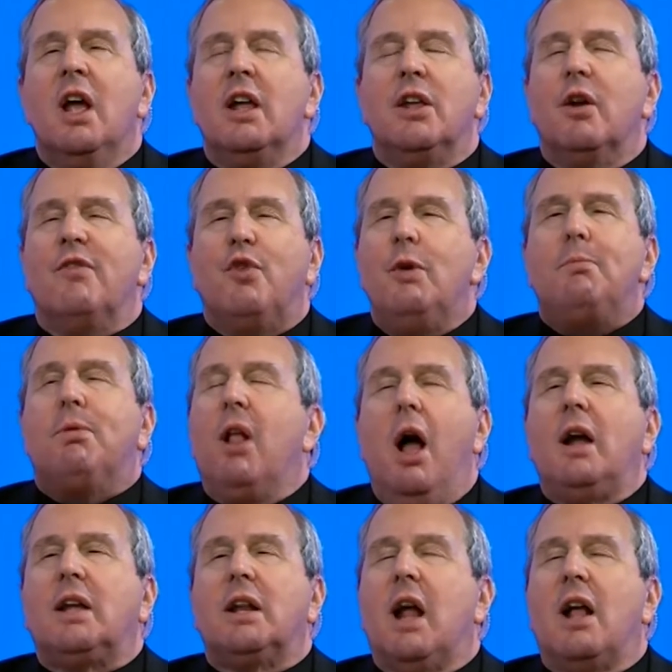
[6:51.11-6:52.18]
You know, if we
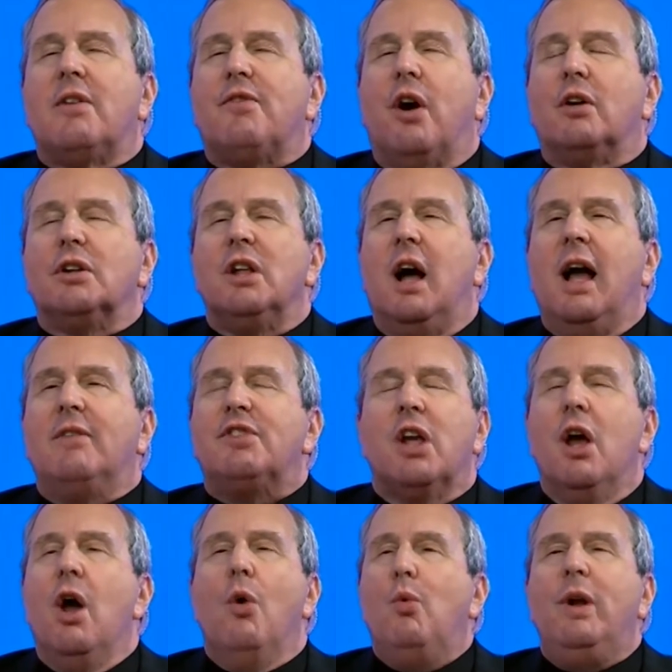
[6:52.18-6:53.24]
block it out of our lives,
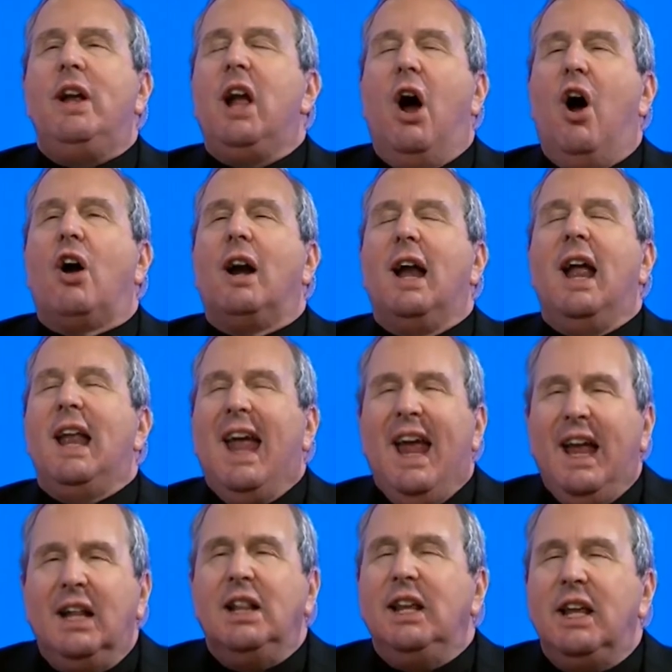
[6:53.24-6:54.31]
we are
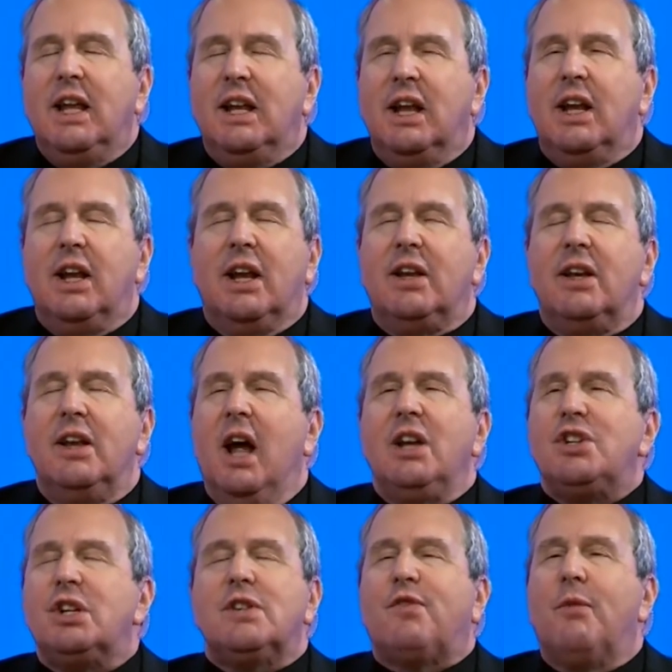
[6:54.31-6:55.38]
alienated, not
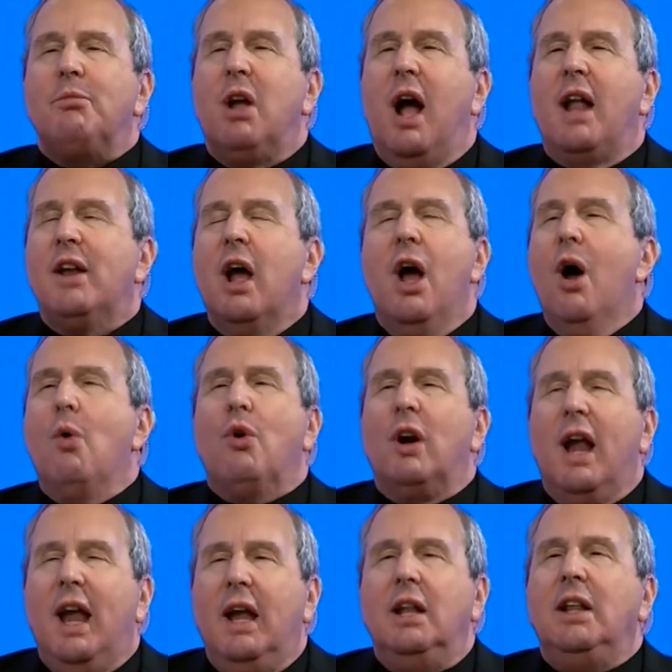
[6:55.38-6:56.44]
just from God, we're
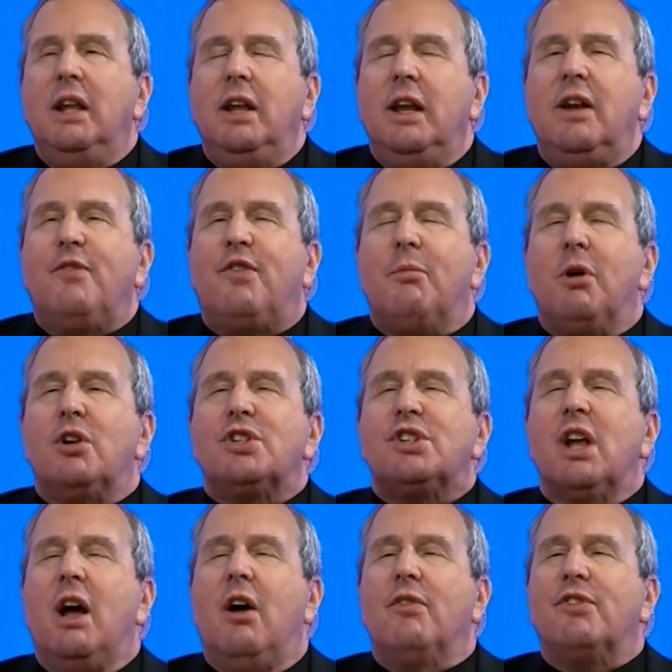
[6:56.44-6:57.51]
alienated from
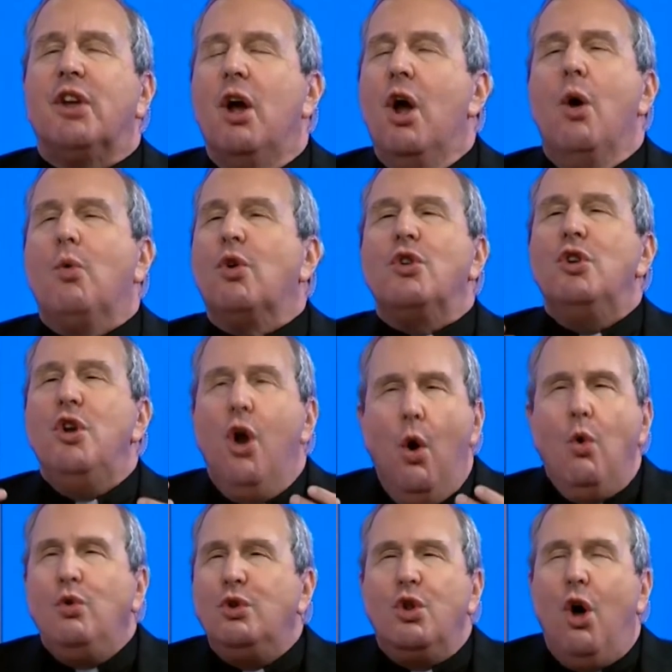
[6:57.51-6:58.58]
ourselves. We're no
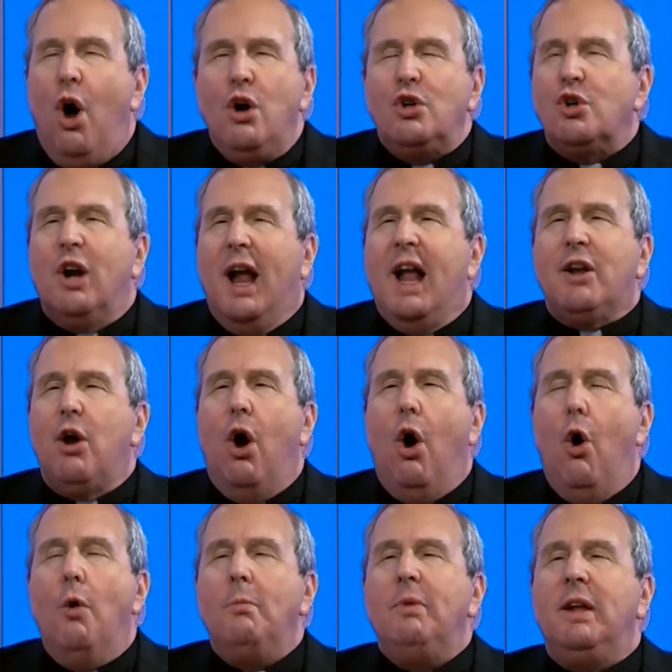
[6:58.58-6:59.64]
longer at
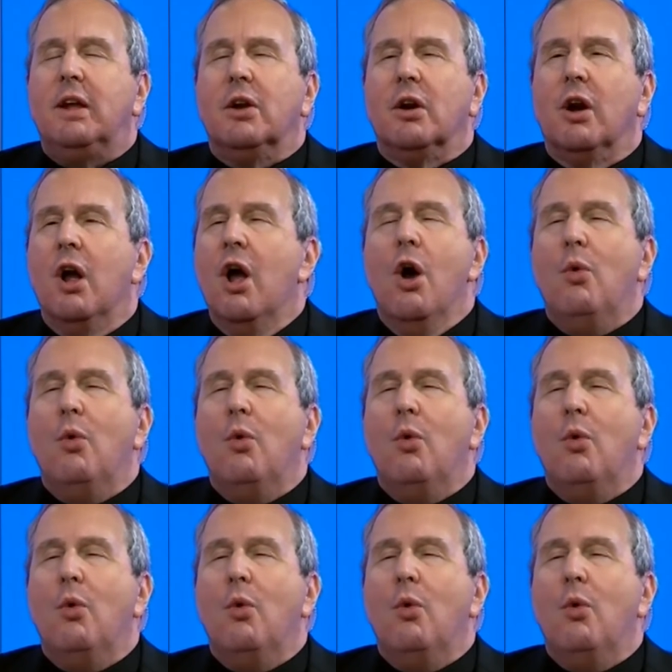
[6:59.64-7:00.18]
home here.